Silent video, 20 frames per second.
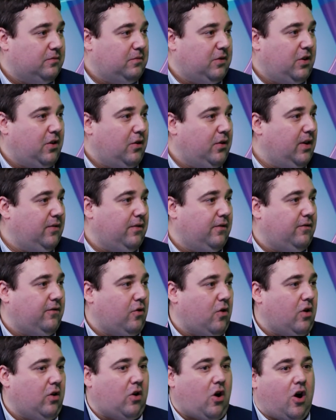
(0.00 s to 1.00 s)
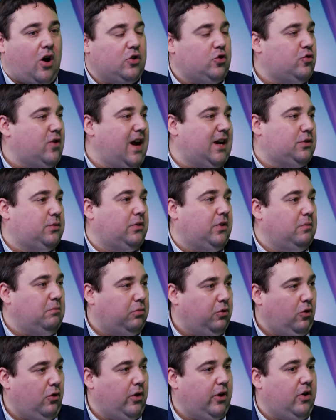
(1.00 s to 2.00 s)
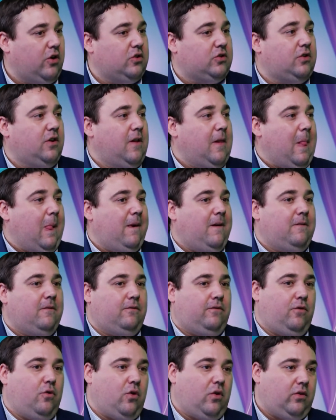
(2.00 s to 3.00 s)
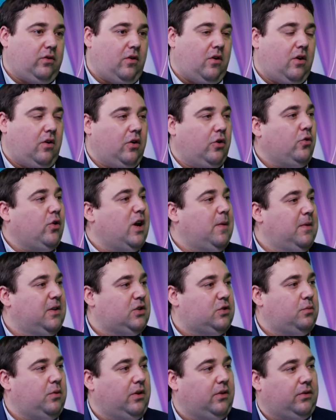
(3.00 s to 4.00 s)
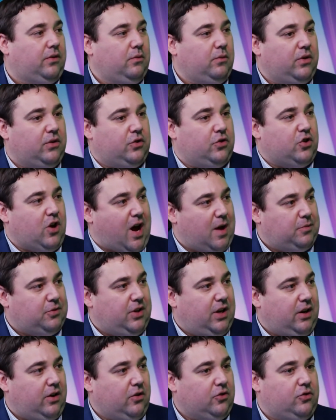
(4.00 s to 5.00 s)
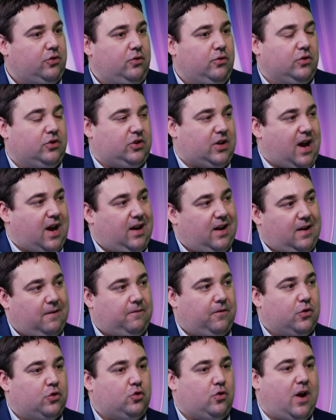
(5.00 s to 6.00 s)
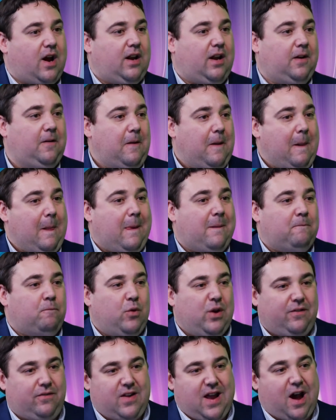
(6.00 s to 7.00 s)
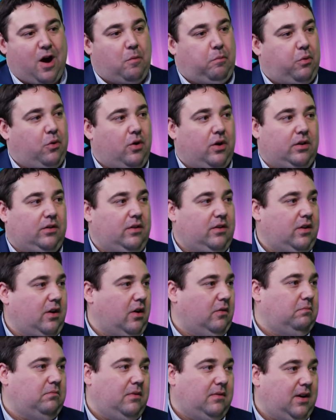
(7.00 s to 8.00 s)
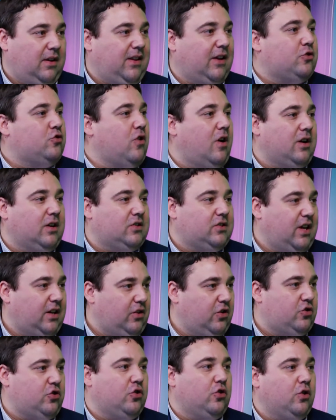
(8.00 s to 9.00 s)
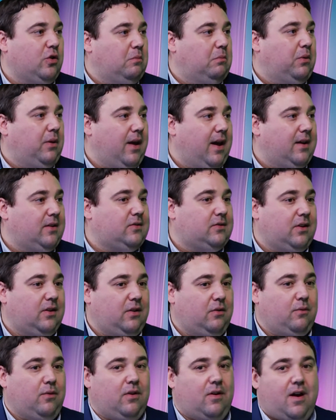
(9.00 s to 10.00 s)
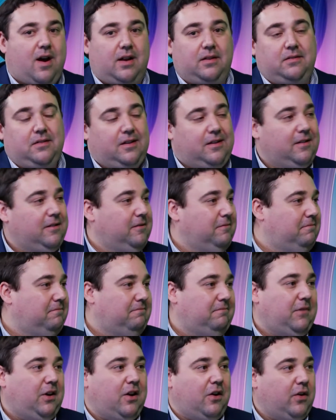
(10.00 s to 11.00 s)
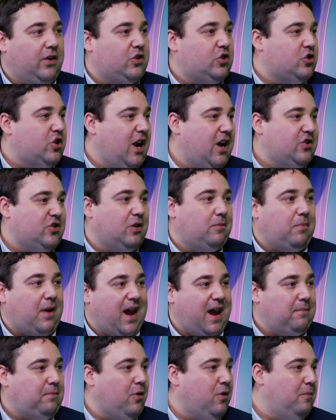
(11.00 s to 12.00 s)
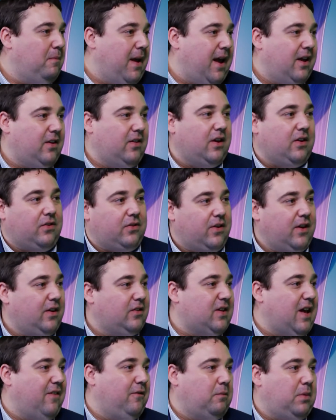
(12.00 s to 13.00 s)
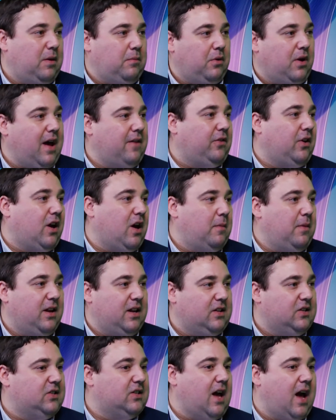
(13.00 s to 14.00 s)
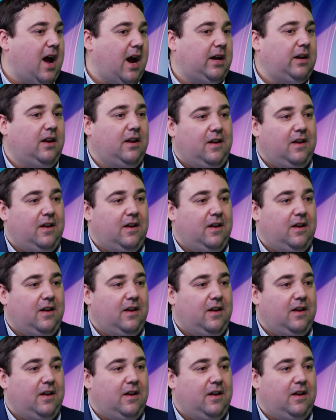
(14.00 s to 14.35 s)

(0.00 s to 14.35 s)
Even for our contracts with employers, for our agreements with job seekers who are signing up for training, we've now put electronic signature in place so that we're not exchanging paper, mailing things, having people to have to come in and sign.